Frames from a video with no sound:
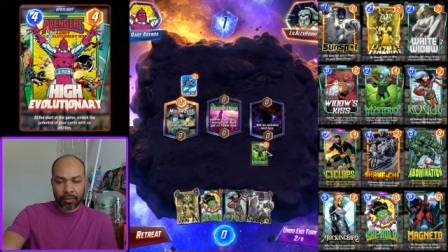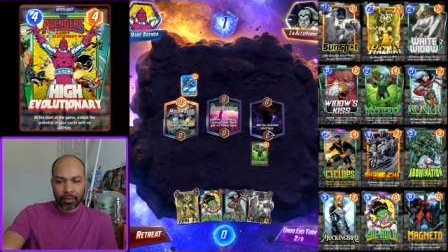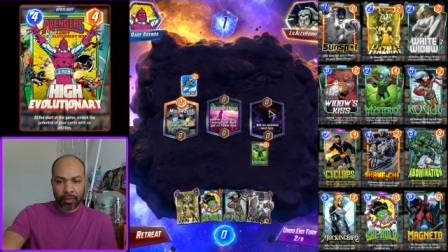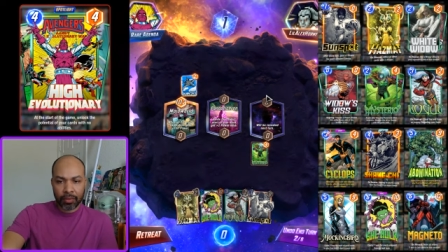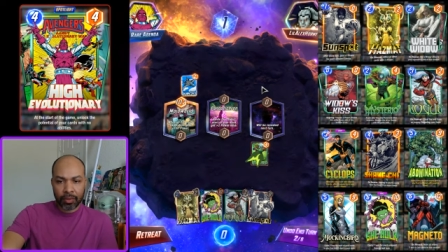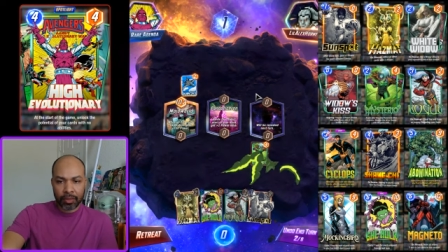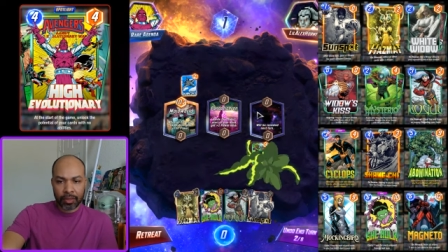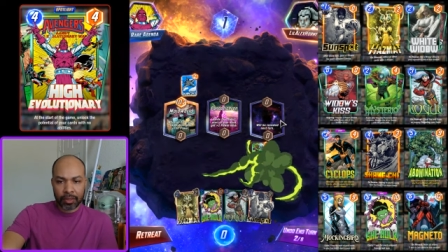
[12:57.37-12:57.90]

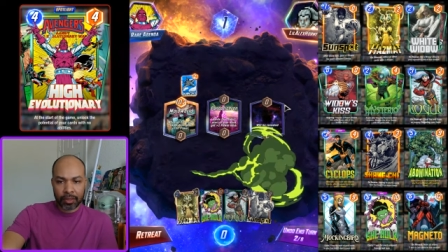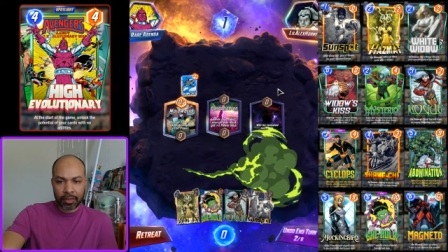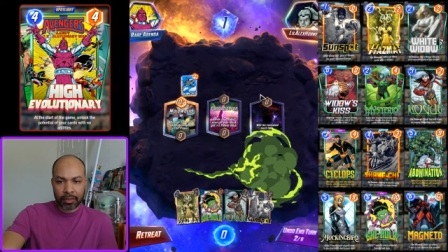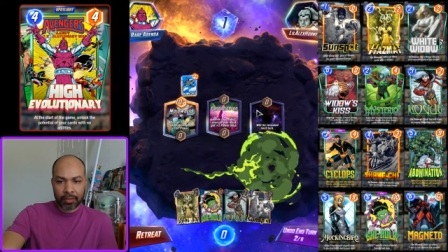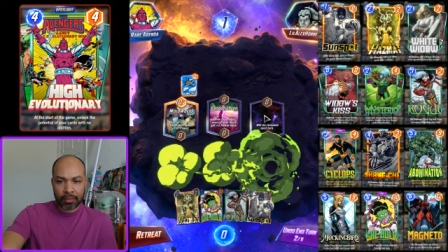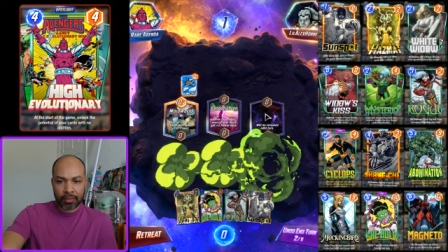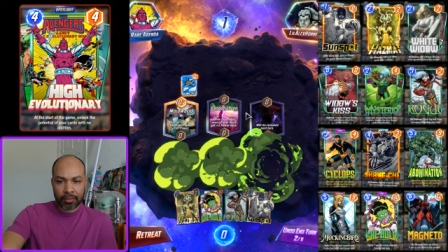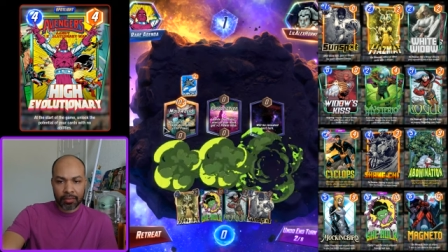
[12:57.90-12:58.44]
We will
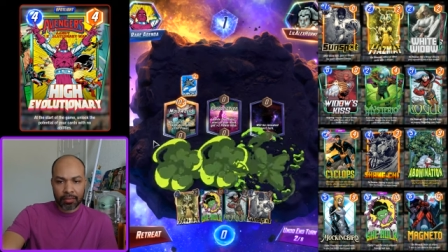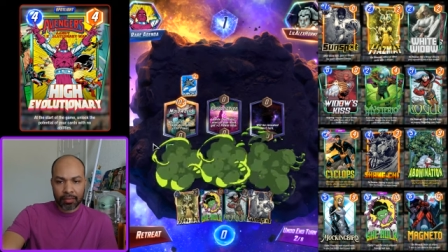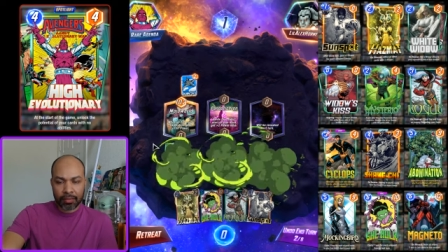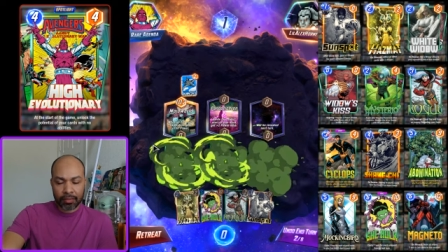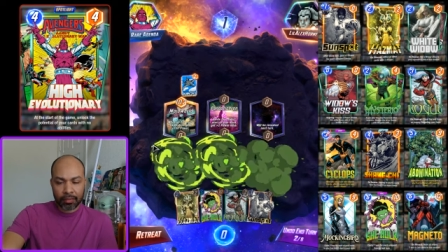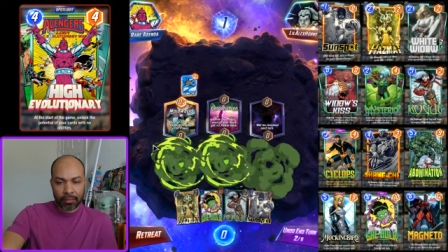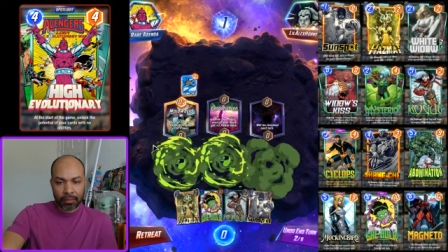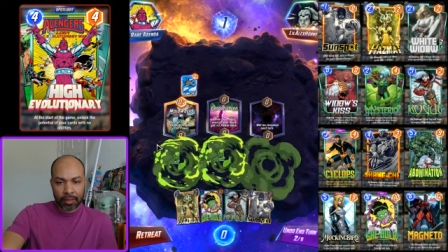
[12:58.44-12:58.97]
just
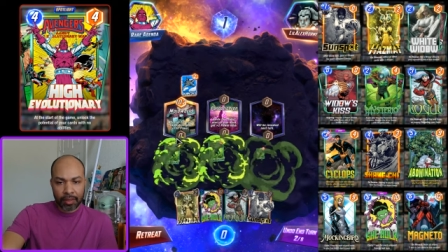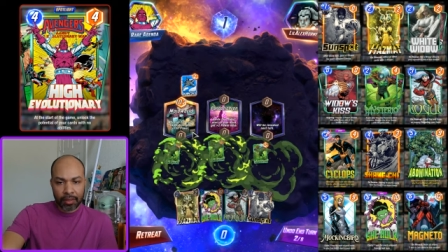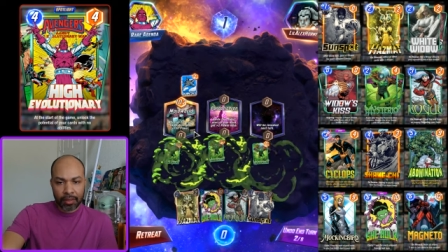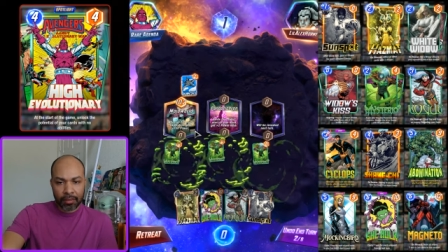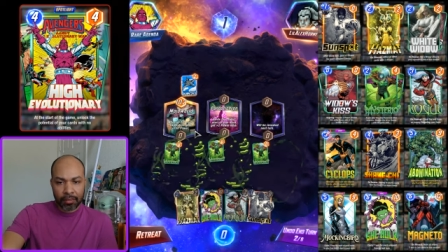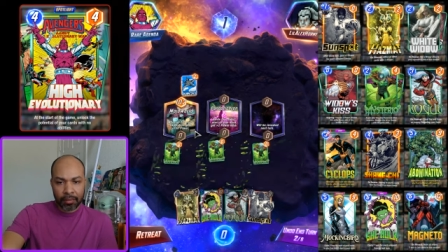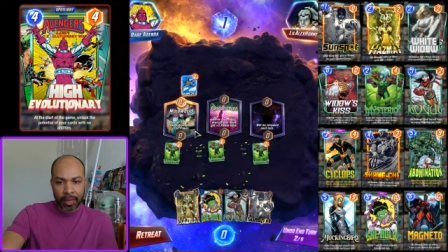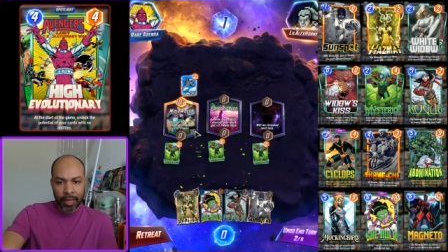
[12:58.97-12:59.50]

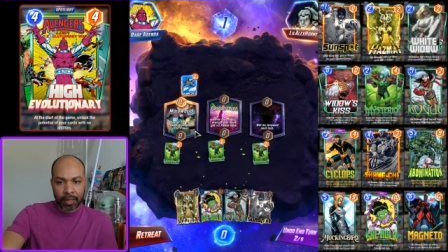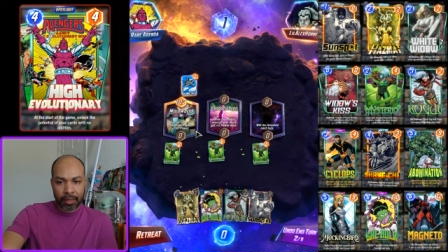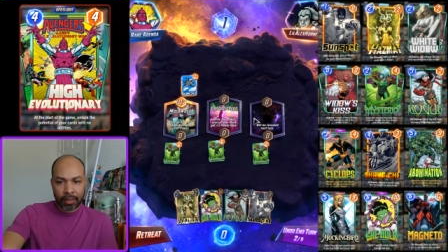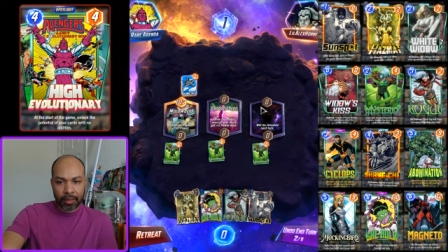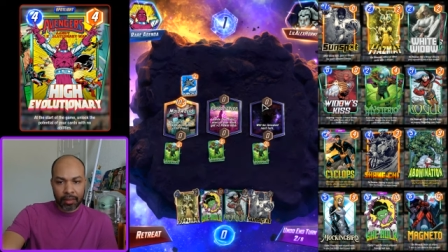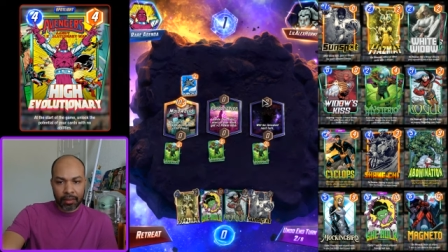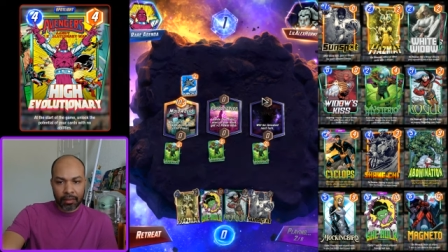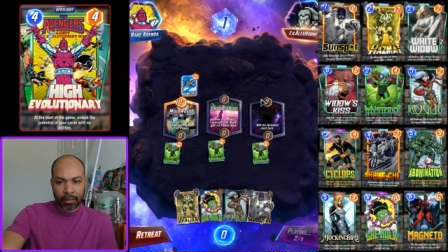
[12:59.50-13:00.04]
think
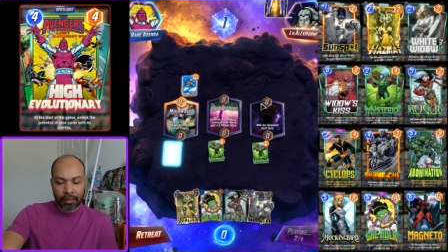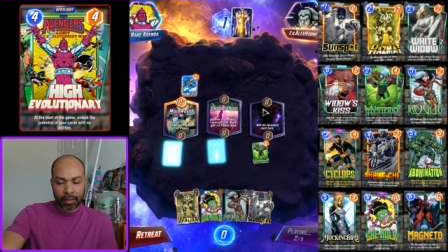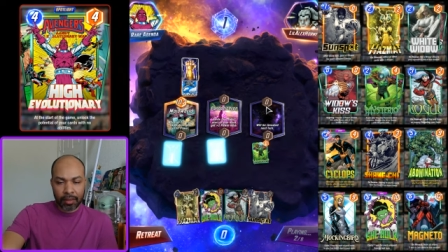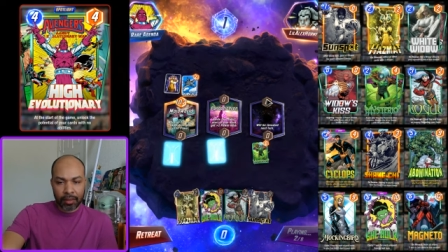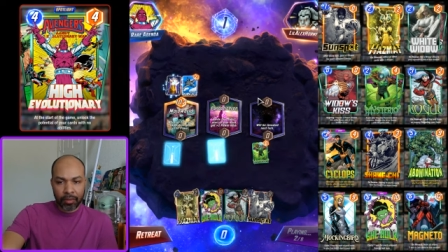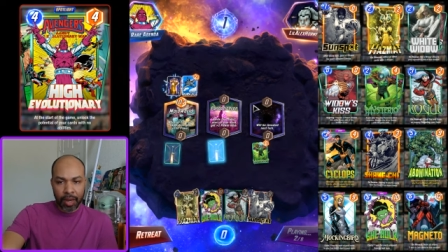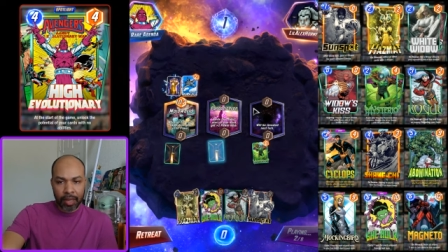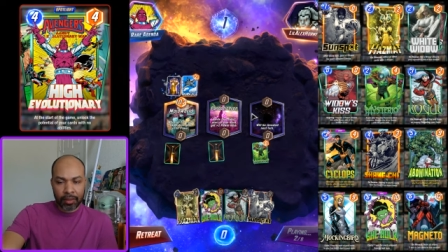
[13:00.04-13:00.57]
that
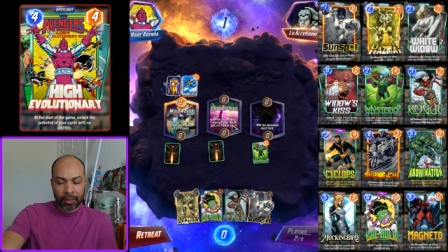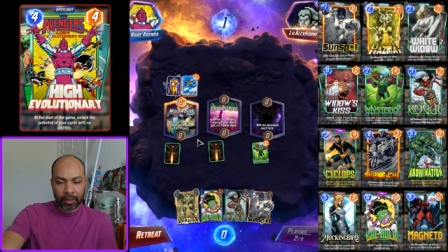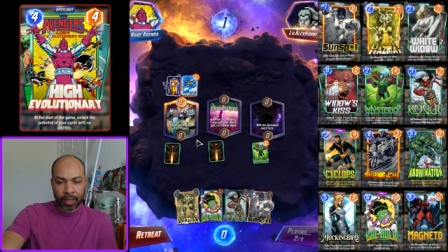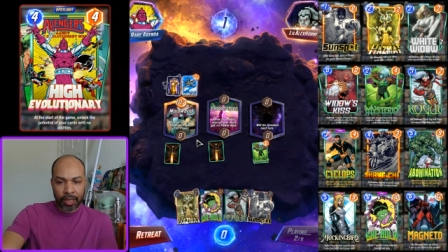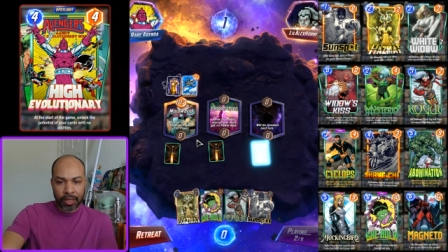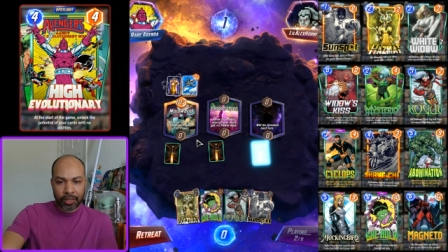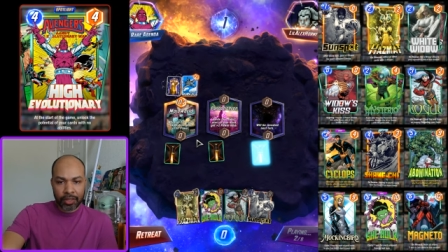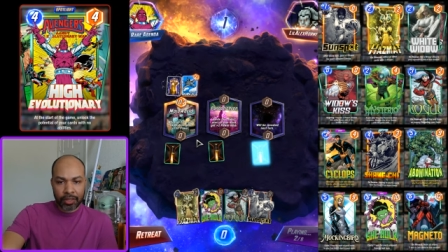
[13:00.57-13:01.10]
the right
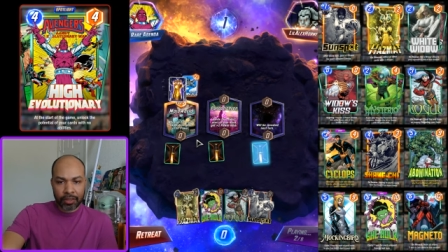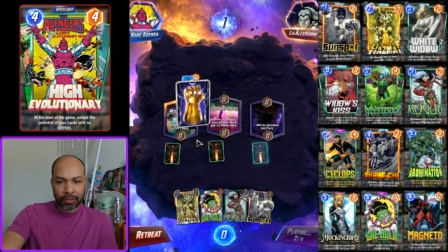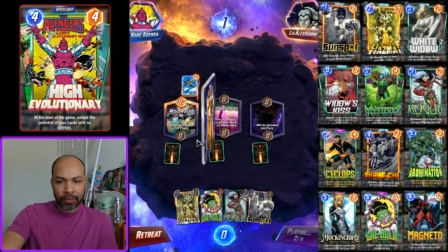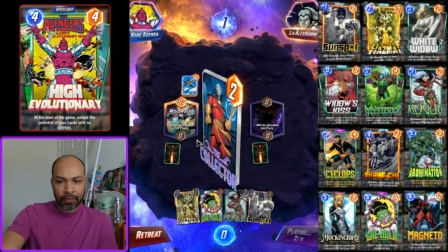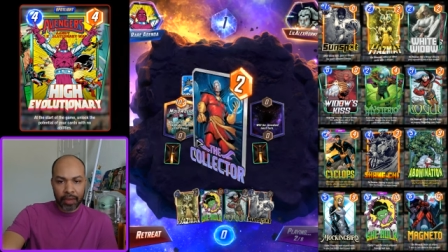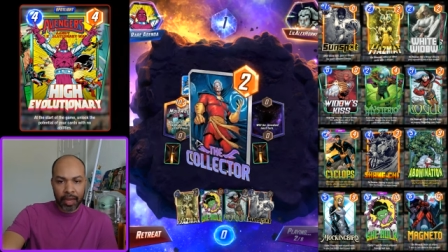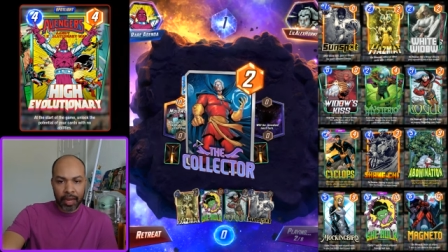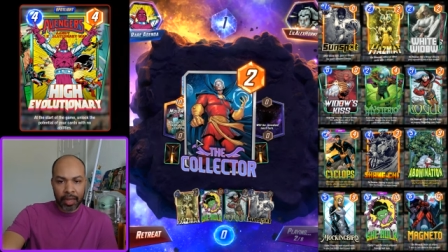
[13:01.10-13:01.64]
location is
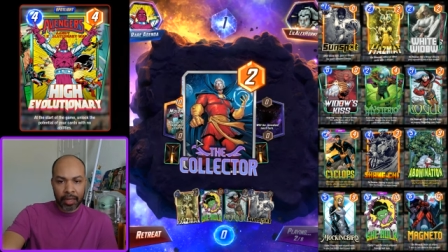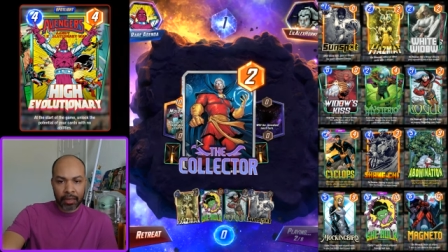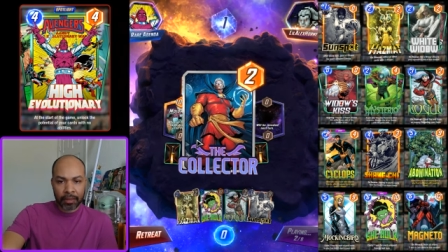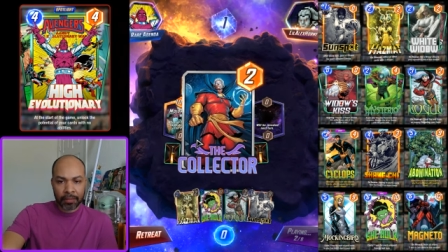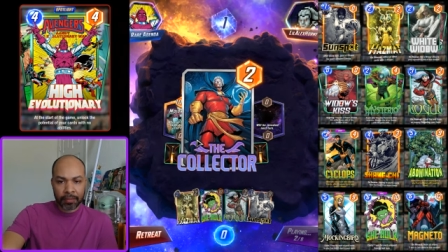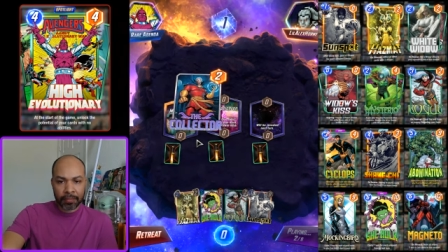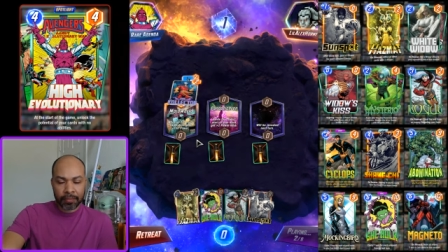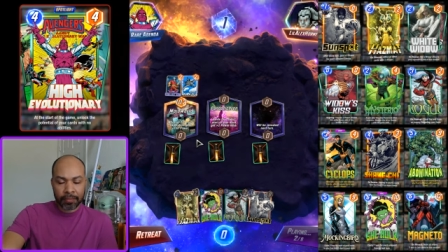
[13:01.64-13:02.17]
fine.